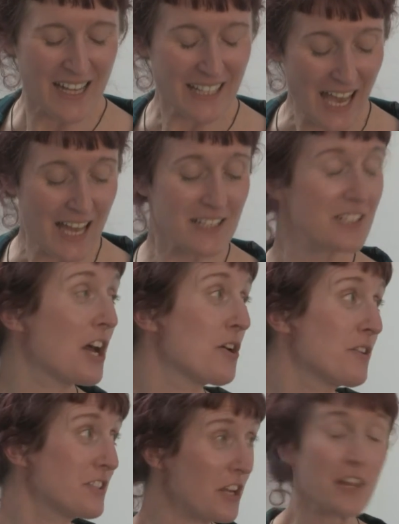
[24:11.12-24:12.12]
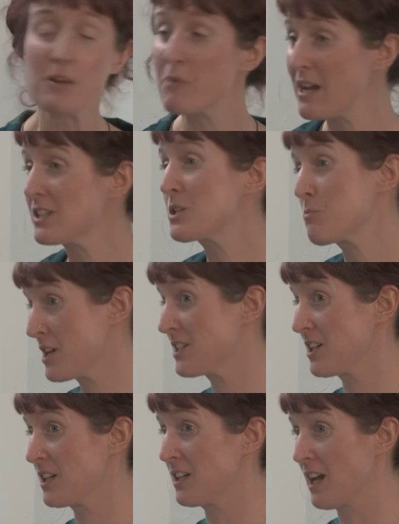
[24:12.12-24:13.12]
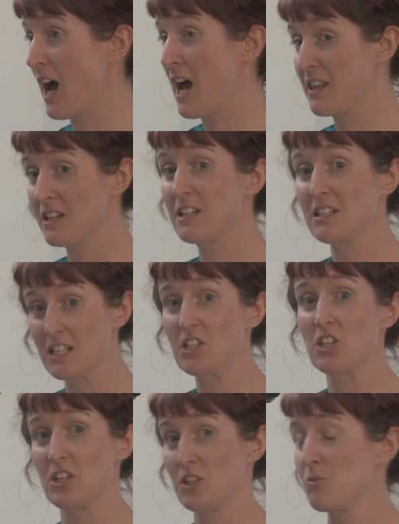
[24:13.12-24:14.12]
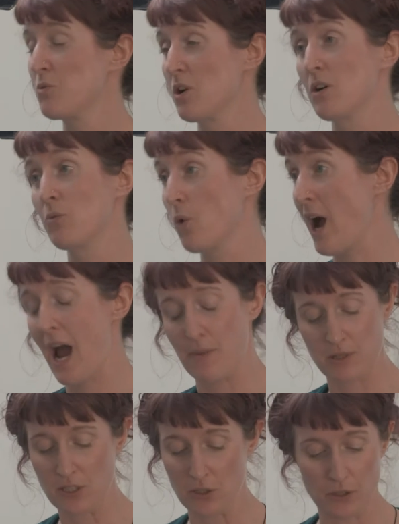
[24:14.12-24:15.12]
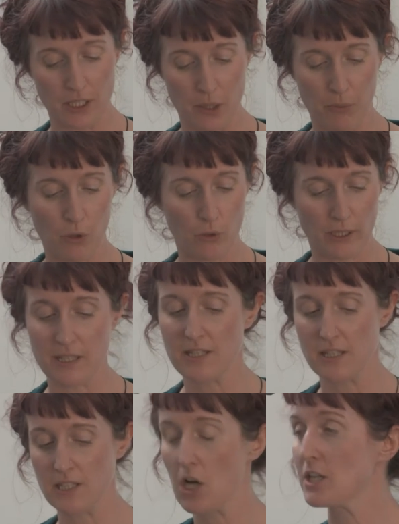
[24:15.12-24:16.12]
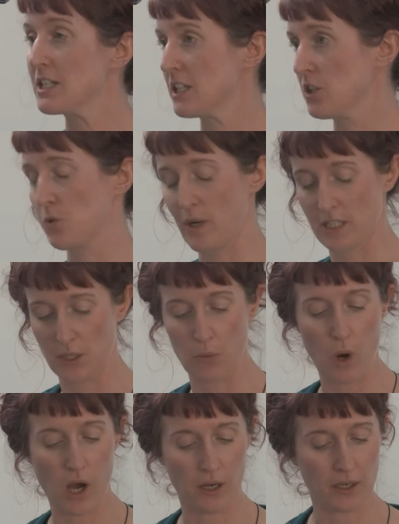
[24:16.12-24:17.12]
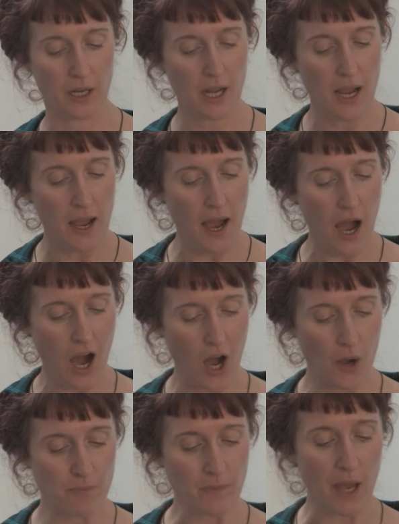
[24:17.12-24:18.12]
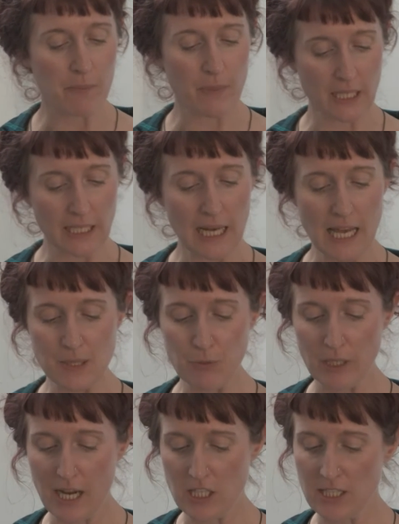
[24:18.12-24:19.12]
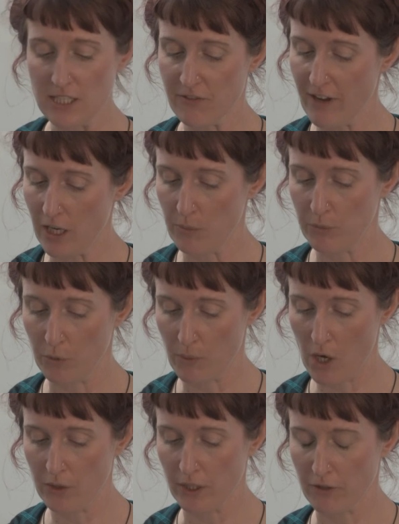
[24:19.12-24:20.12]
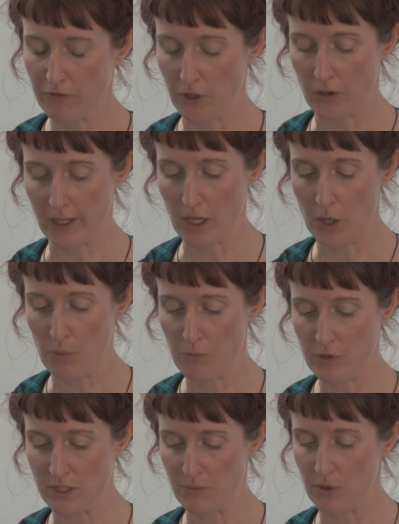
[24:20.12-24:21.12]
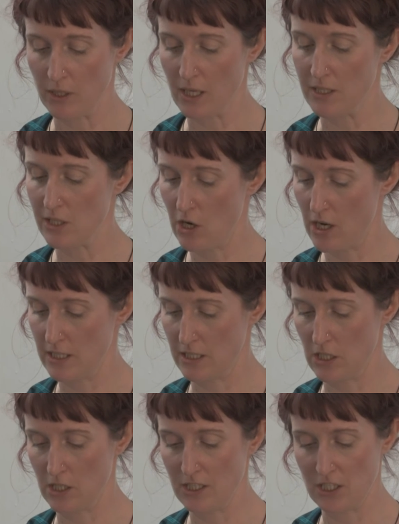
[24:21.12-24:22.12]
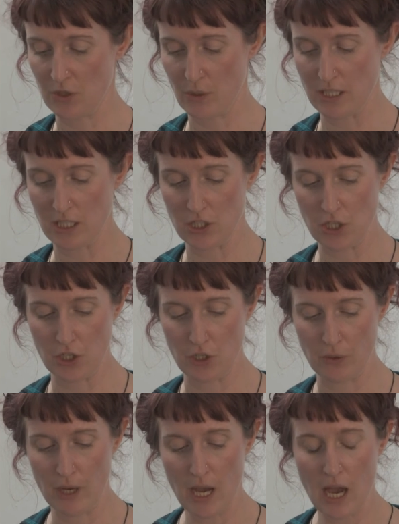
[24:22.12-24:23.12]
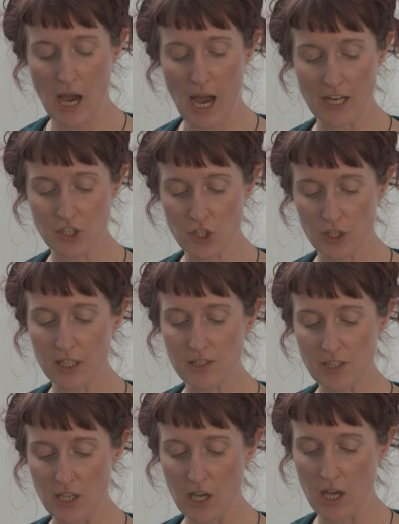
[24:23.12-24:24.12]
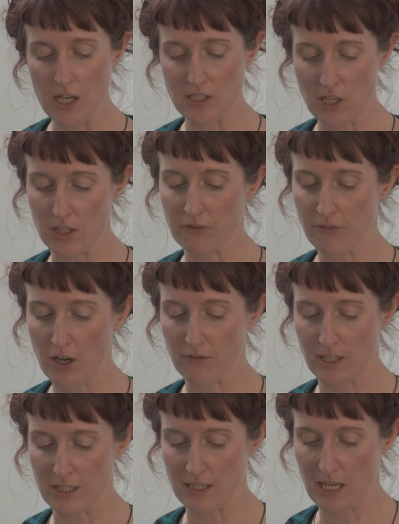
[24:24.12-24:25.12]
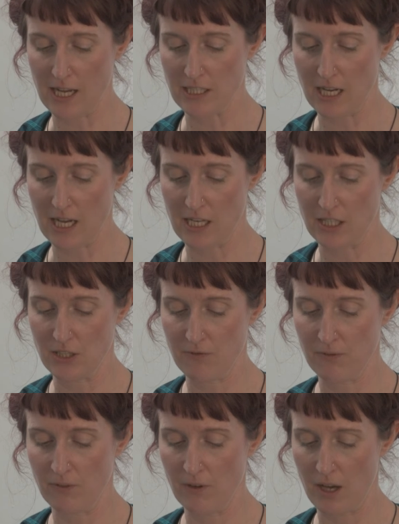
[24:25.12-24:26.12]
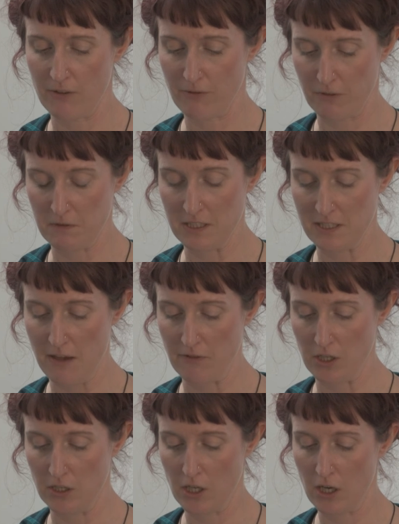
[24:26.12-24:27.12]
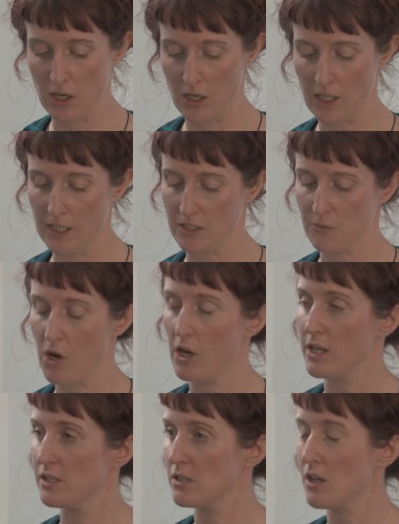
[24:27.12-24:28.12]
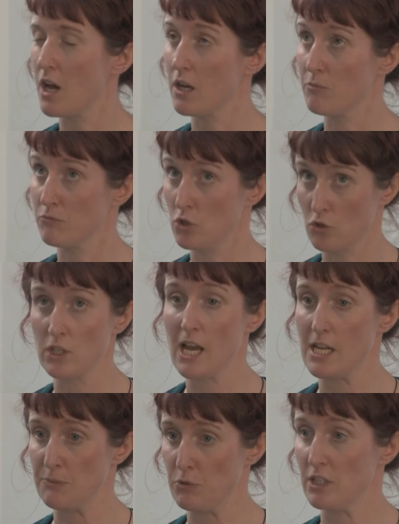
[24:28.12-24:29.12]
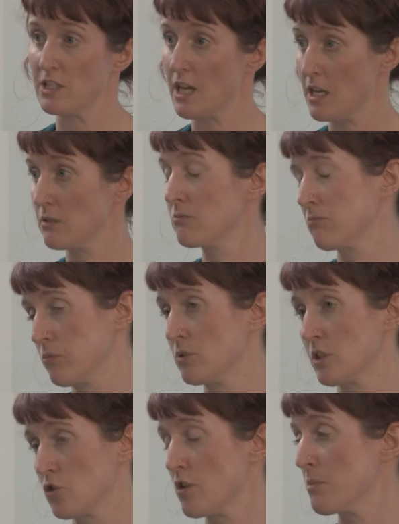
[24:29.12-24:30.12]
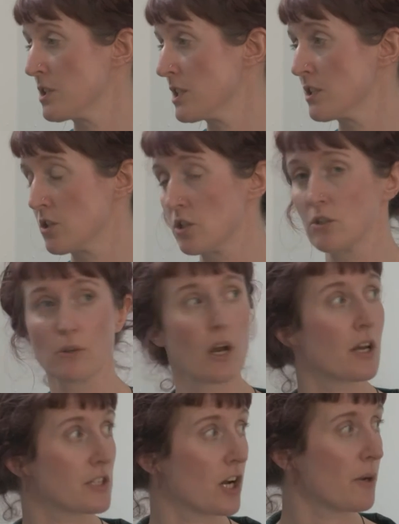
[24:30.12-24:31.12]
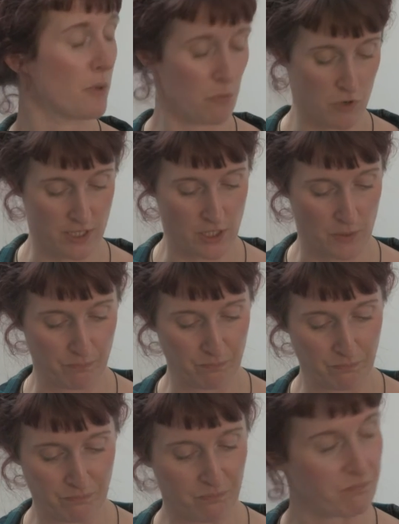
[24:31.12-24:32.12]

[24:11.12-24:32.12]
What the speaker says: Yeah, so they went to prison and the conditions were absolutely appalling. This is 1921. Minnie Lansbury actually developed pneumonia following her imprisonment and died in 1922. And Julia Skirr died 5 years later, age 57. Her earlier demise, George Lansbury said, was attributed to her time in prison.